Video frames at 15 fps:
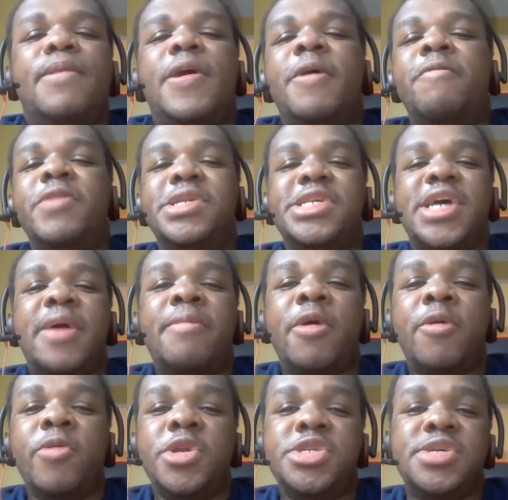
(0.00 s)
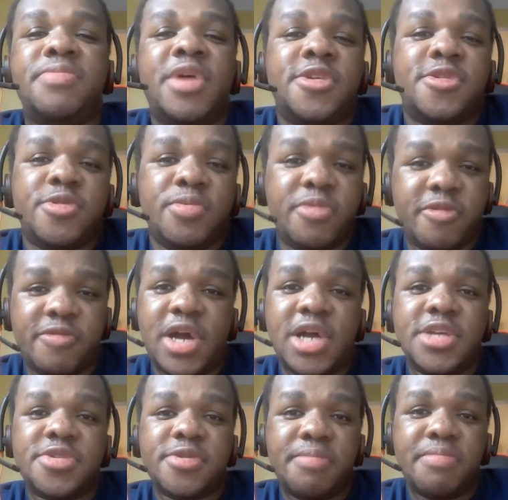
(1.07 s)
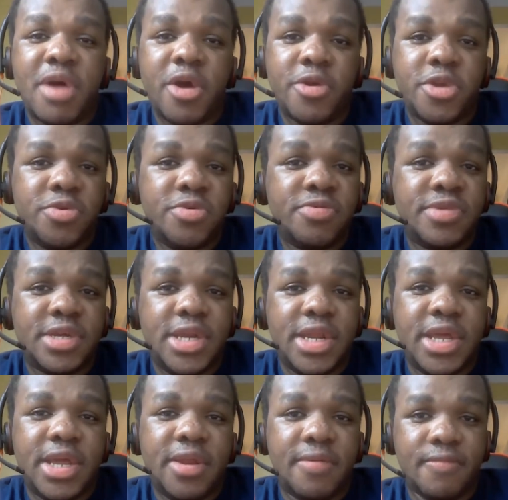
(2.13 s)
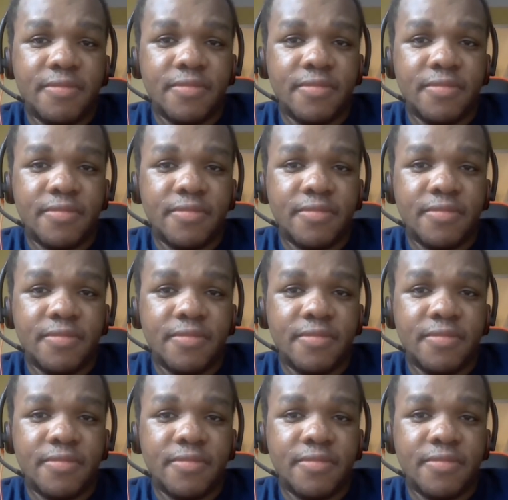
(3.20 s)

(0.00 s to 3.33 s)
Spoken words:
every time I went to my supervisor about using it,